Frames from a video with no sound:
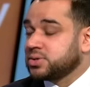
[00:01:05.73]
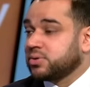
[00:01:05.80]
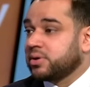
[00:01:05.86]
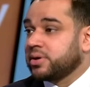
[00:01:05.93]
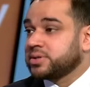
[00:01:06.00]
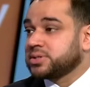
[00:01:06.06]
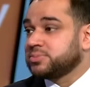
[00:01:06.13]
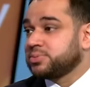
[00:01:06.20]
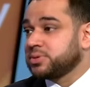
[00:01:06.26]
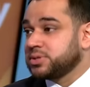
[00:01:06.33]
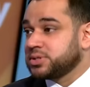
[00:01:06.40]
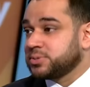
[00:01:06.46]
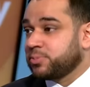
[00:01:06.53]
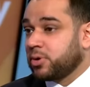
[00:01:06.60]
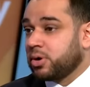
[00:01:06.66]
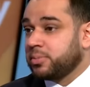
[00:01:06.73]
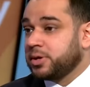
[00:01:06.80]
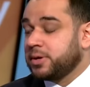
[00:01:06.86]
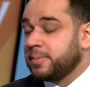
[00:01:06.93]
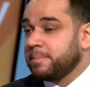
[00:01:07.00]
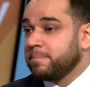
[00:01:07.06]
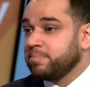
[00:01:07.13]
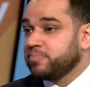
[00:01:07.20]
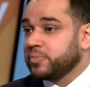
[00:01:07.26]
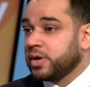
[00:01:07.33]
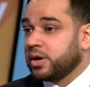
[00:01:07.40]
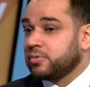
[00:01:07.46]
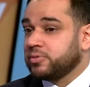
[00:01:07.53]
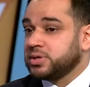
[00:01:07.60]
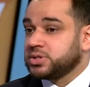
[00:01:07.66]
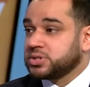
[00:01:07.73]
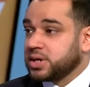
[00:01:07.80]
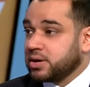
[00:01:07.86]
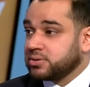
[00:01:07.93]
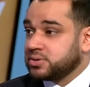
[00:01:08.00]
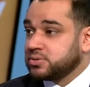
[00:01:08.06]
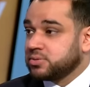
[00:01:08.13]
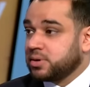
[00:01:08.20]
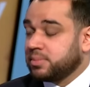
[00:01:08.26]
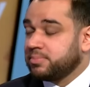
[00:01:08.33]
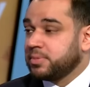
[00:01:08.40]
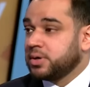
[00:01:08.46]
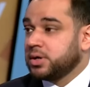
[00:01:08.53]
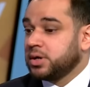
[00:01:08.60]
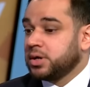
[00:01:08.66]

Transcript: So our Edison Police Department reached out to them.